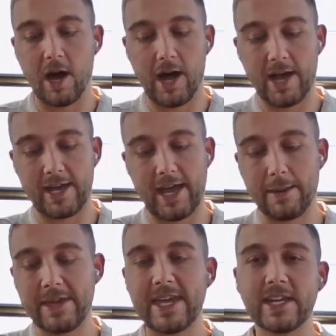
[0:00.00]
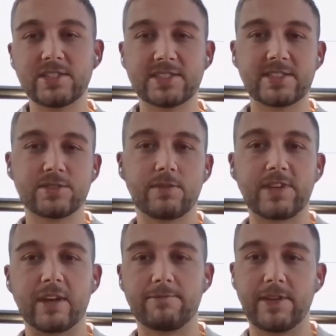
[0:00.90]
I am here just to sort
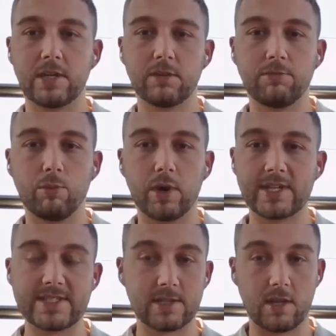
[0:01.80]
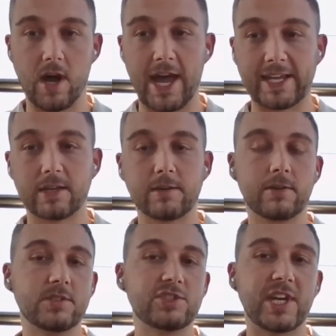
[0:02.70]
of get a feel of what it's like,
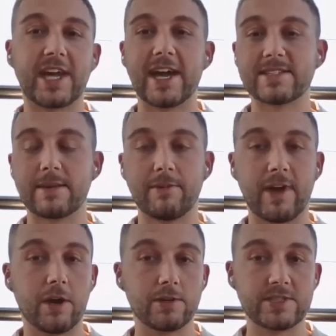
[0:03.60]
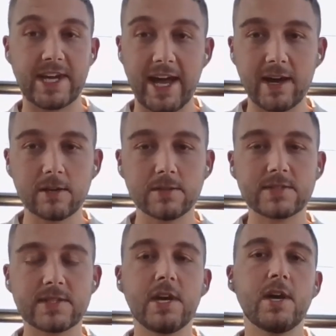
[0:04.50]
check out some of our
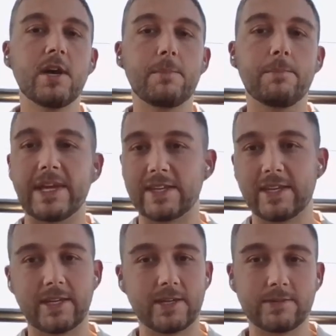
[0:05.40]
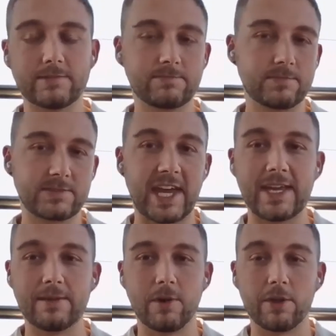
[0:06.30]
hotels, meet the
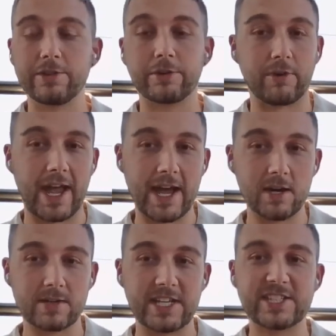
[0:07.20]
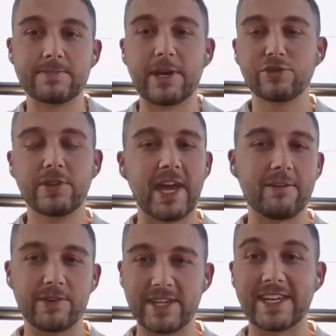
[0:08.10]
team on the ground, and just make sure that
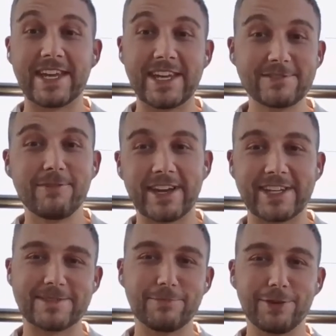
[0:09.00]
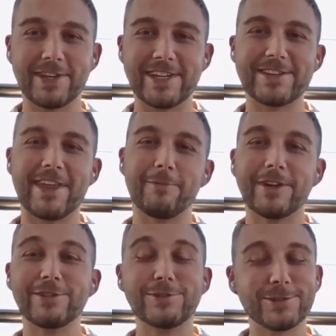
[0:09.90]
everything is running smoothly so that
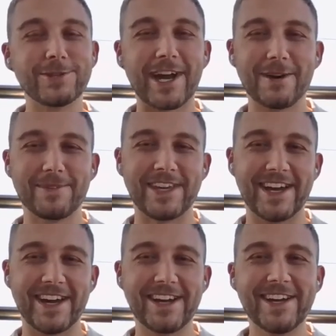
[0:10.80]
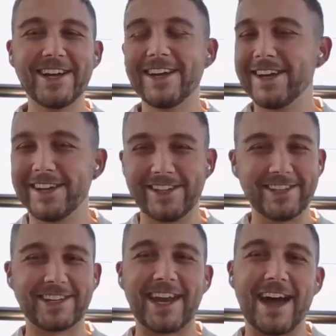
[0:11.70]
when you do come here,
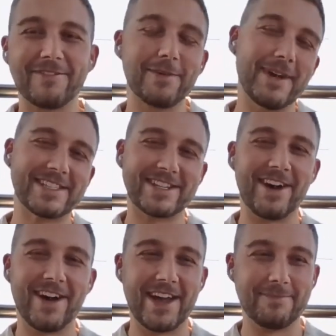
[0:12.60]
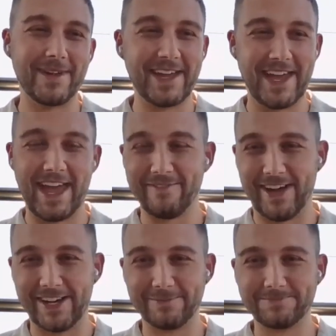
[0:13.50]
you're going to have the best time
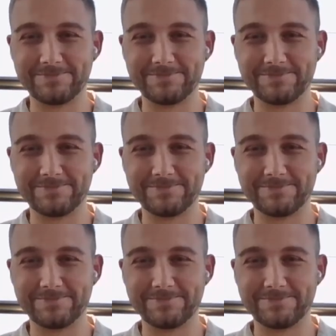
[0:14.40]
ever.